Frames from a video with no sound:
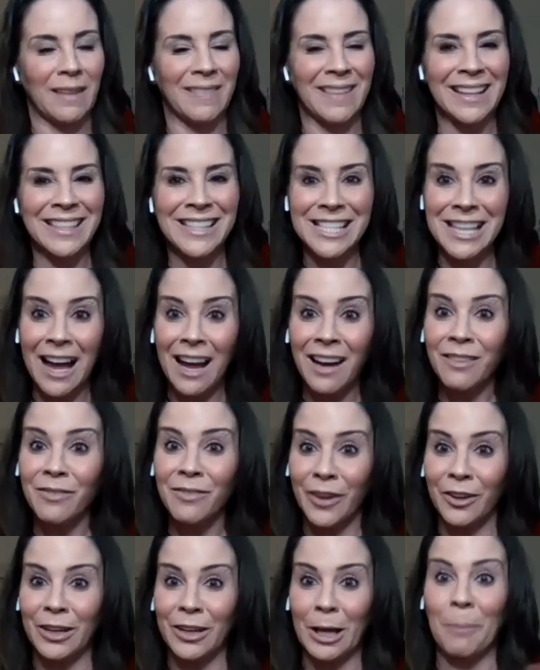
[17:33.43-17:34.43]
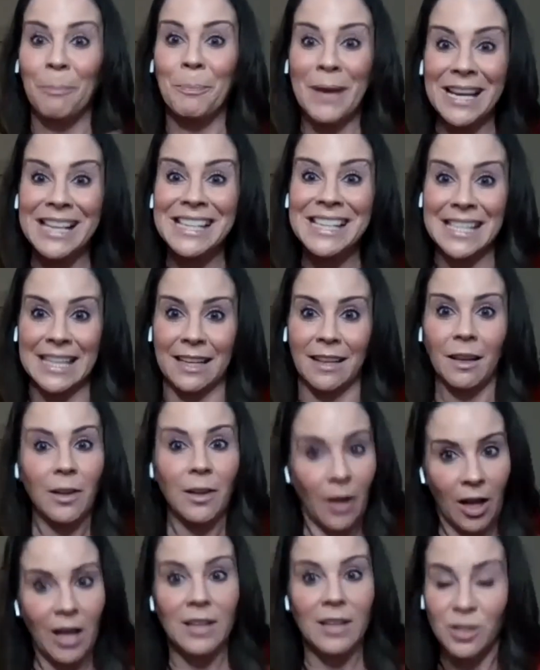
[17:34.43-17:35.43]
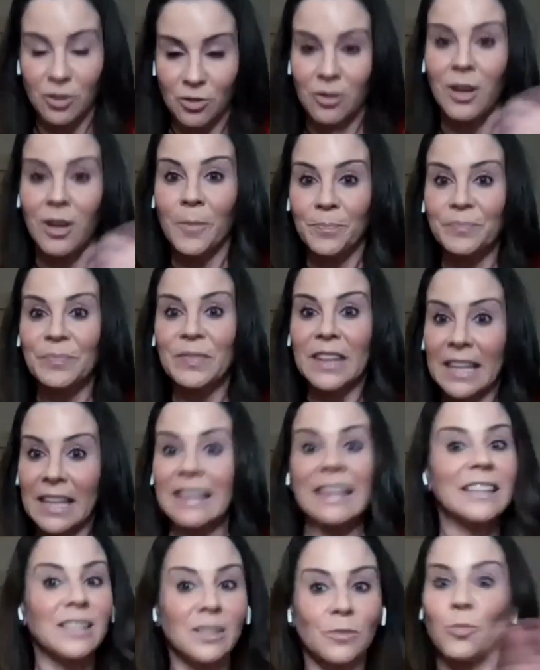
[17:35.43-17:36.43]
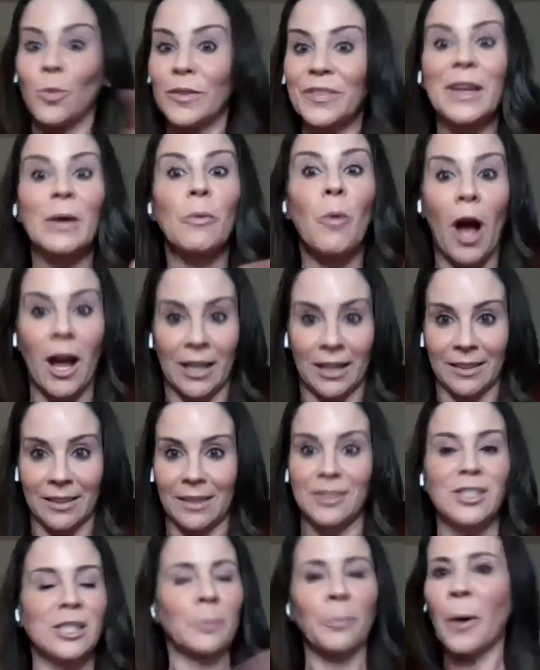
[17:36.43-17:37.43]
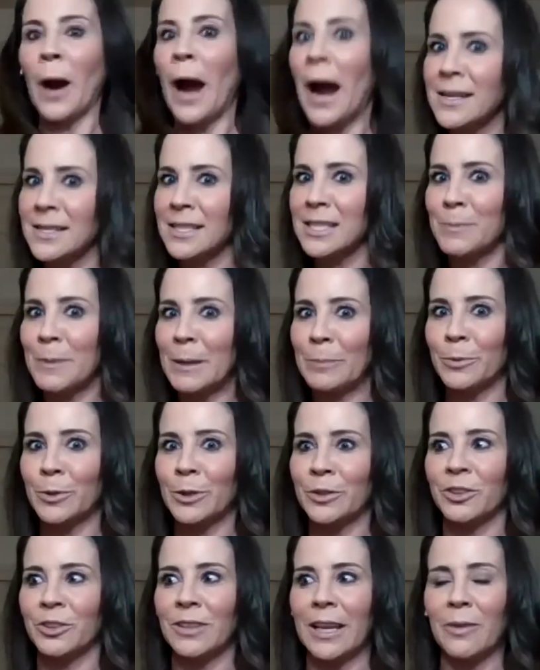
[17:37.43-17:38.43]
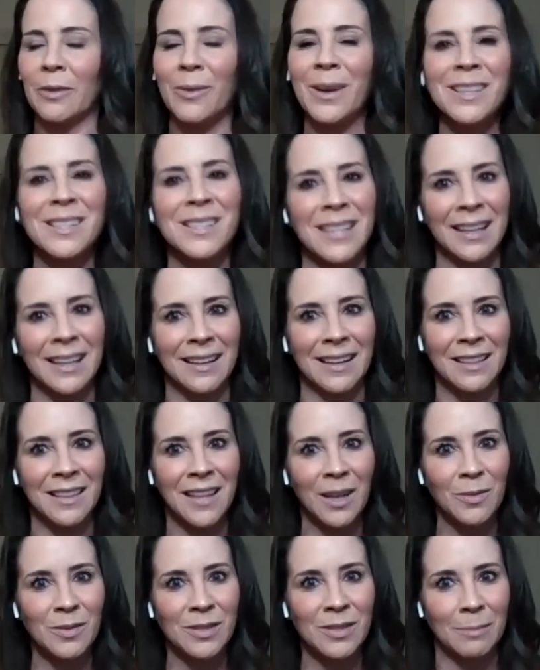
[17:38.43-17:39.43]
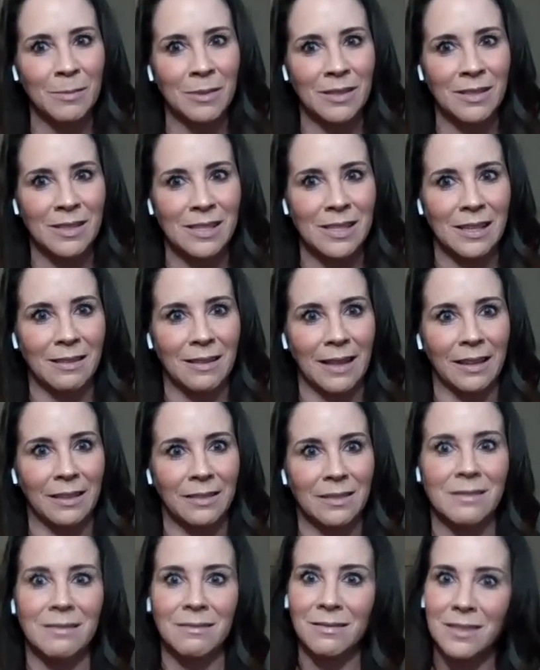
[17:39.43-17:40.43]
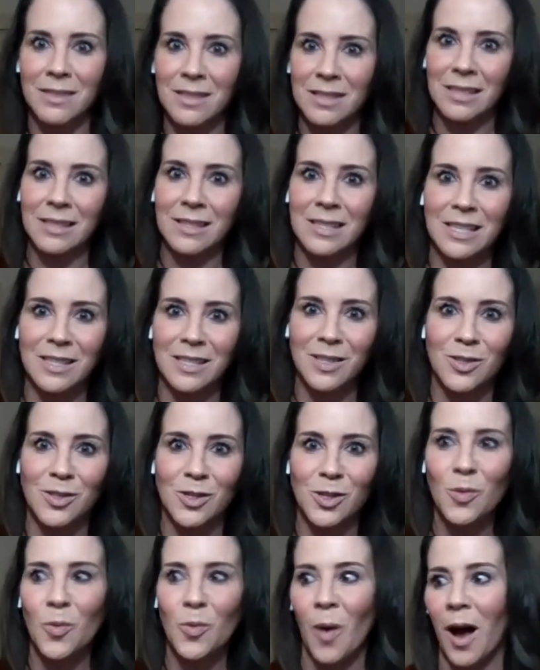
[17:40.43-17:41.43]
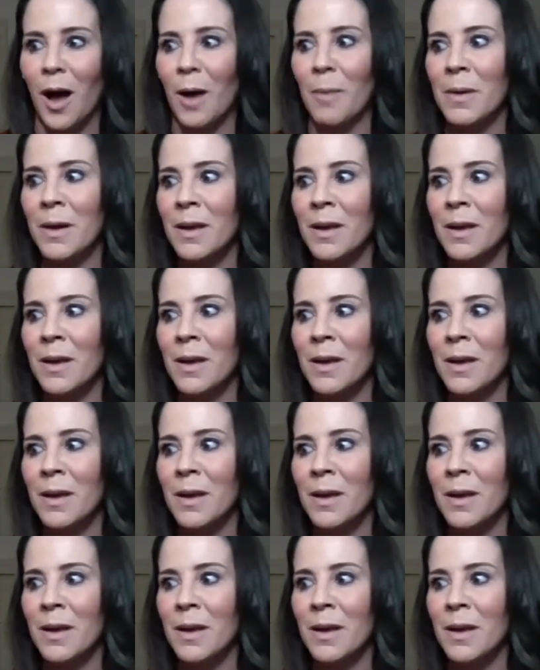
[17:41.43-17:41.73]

And that's not a very appeasing, as it's what they wanted. It surprises people, and they're like, wait a second, I thought I was coming to see like 60s doo-wop.